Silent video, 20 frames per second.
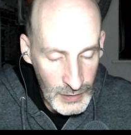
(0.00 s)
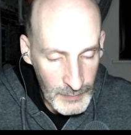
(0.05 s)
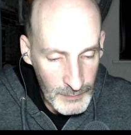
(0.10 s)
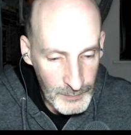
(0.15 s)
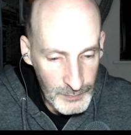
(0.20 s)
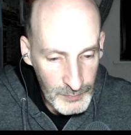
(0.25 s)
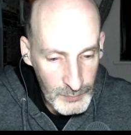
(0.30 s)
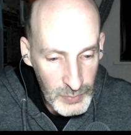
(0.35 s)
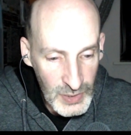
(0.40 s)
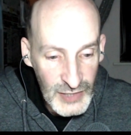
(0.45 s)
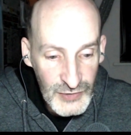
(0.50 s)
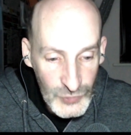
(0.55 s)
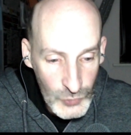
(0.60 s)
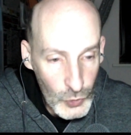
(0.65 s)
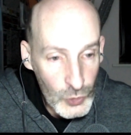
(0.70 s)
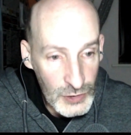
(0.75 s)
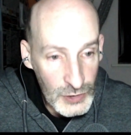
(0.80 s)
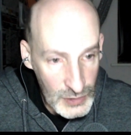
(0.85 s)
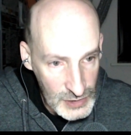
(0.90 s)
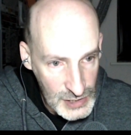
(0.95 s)

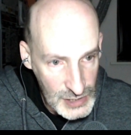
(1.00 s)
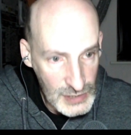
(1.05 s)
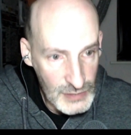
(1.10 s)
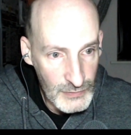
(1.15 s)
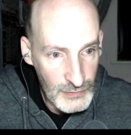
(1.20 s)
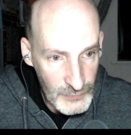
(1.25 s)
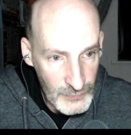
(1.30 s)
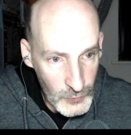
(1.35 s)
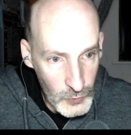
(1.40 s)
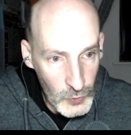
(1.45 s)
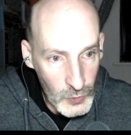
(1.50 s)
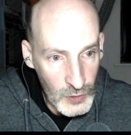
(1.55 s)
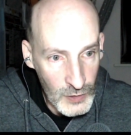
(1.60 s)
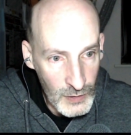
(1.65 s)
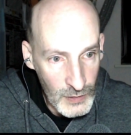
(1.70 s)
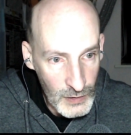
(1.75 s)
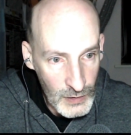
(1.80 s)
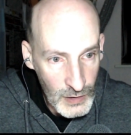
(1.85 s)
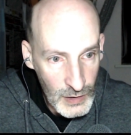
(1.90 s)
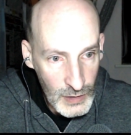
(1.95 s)
placeholders
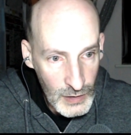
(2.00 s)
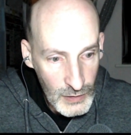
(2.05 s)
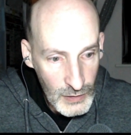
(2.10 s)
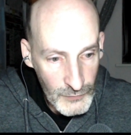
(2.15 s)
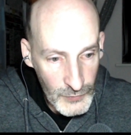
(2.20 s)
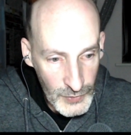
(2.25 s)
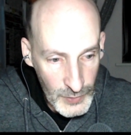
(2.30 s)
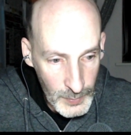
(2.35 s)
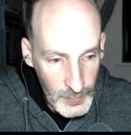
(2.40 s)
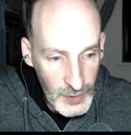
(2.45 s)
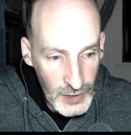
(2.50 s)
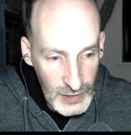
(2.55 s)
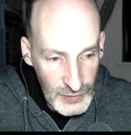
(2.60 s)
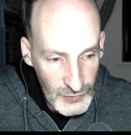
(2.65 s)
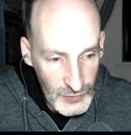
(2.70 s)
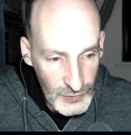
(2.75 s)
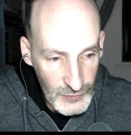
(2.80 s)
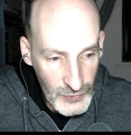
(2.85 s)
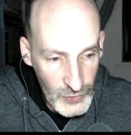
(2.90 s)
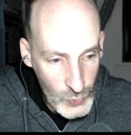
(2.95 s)
for the
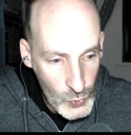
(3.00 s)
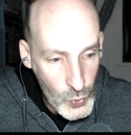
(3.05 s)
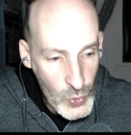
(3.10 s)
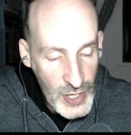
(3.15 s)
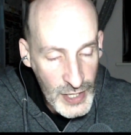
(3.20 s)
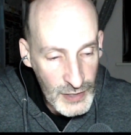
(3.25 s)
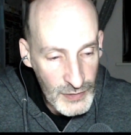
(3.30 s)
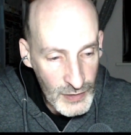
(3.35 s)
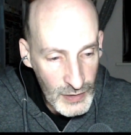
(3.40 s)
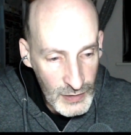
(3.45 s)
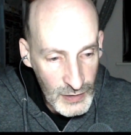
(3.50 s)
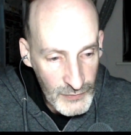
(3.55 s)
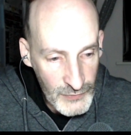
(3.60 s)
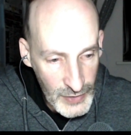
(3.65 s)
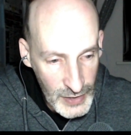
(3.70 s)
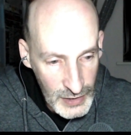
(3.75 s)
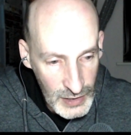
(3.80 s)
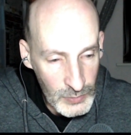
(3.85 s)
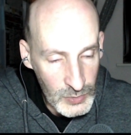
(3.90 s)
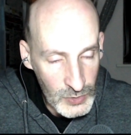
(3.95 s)
parts of the query that are
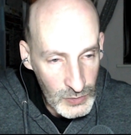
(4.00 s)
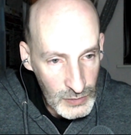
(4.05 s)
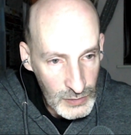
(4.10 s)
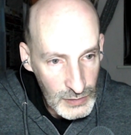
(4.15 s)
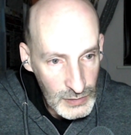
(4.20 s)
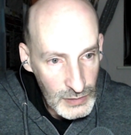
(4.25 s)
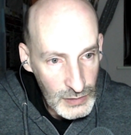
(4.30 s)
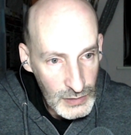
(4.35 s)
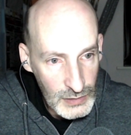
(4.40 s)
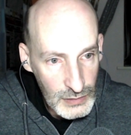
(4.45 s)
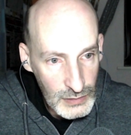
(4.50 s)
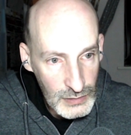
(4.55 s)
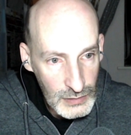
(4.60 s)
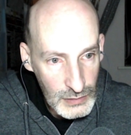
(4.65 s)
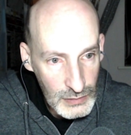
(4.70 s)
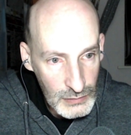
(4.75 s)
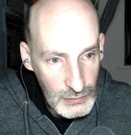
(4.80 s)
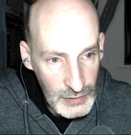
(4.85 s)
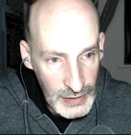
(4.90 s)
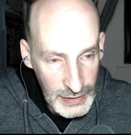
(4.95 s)
variable,
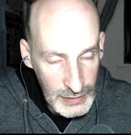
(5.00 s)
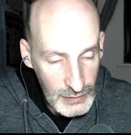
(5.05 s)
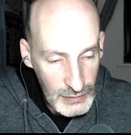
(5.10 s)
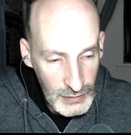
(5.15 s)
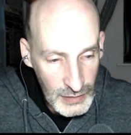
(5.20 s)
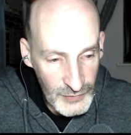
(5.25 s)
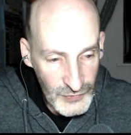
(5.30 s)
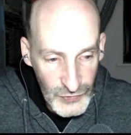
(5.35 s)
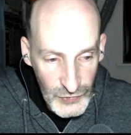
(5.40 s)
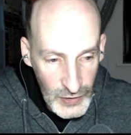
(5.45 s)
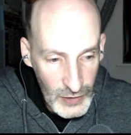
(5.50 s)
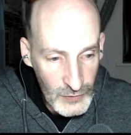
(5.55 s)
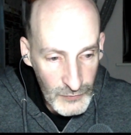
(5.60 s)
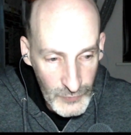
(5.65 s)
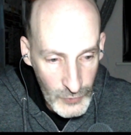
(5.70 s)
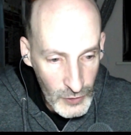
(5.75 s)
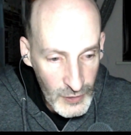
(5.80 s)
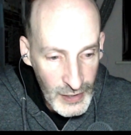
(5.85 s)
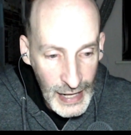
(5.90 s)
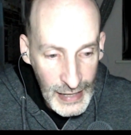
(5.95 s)
right, instead of
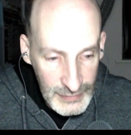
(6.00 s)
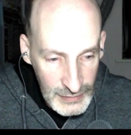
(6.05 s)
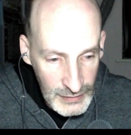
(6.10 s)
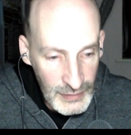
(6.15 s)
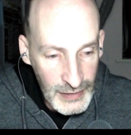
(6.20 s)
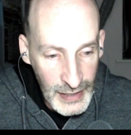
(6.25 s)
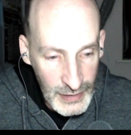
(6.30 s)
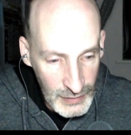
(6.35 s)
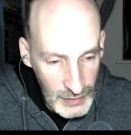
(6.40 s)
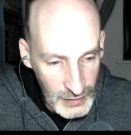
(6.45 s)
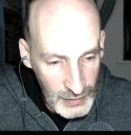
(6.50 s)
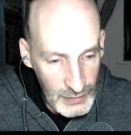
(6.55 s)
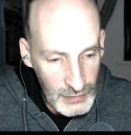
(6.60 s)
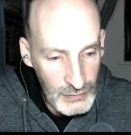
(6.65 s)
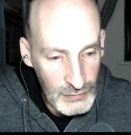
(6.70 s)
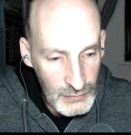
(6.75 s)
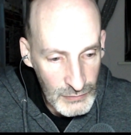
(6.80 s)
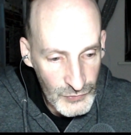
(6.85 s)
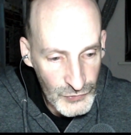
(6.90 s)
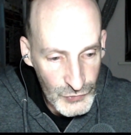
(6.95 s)
concatenating
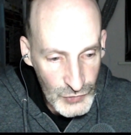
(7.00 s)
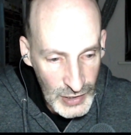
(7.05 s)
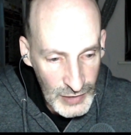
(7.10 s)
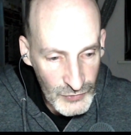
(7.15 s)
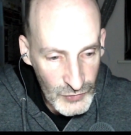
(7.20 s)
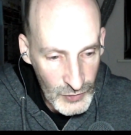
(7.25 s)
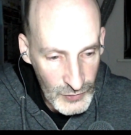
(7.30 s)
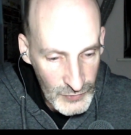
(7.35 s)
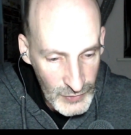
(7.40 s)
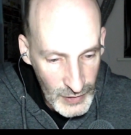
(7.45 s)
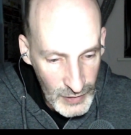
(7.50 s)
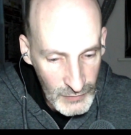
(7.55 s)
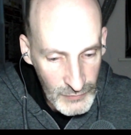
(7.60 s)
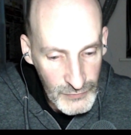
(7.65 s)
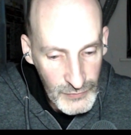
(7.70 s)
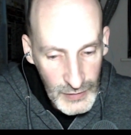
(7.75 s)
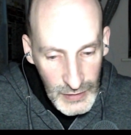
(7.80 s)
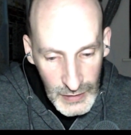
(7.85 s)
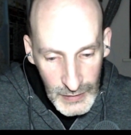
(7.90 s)
strings yourself,